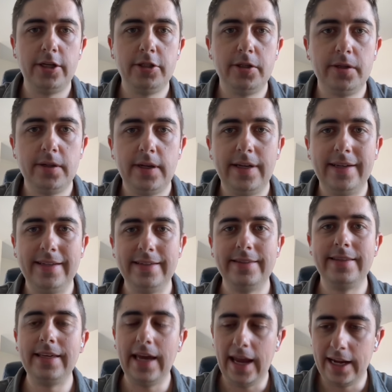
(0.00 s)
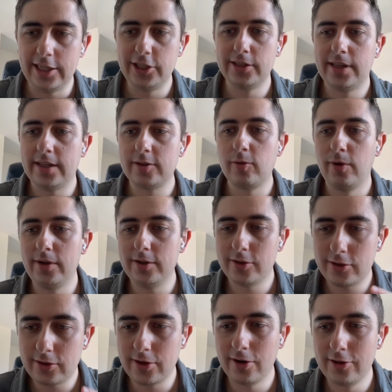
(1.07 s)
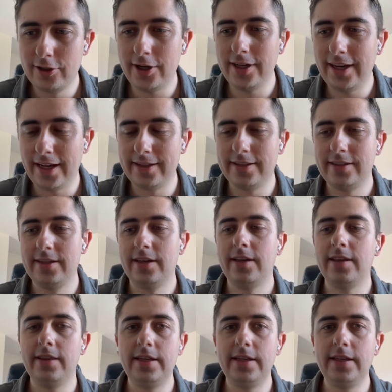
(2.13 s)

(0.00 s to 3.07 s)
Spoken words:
agent is the agent that's going to search against